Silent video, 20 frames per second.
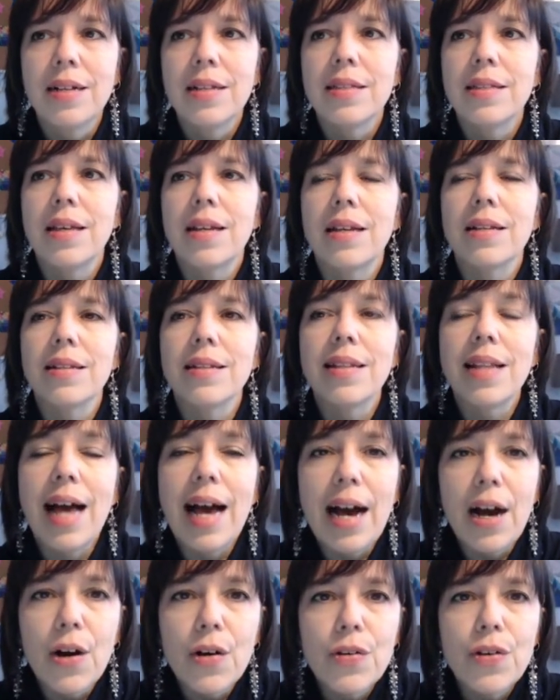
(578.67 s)
that
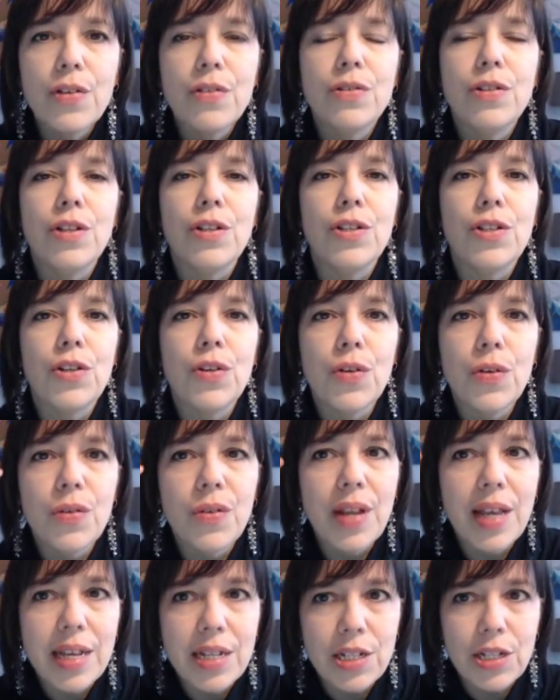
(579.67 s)
allow you to
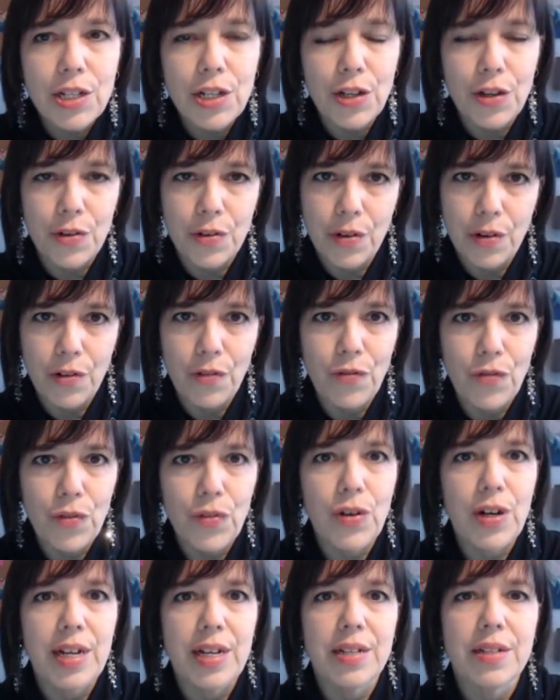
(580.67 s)
tune into your own
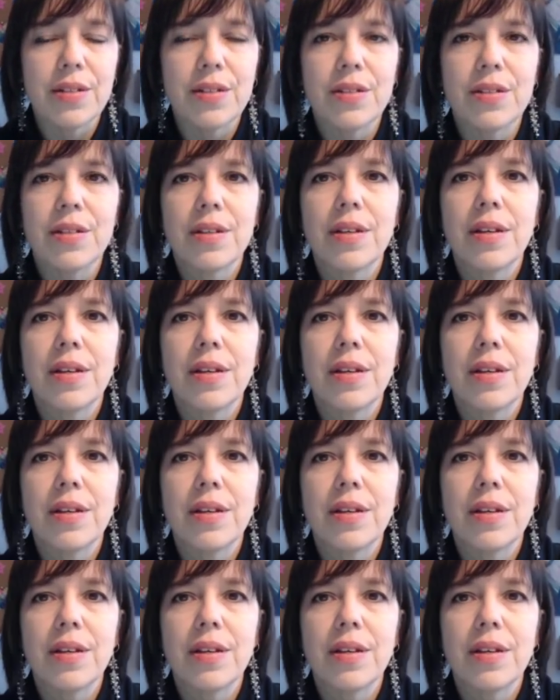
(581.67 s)
voice,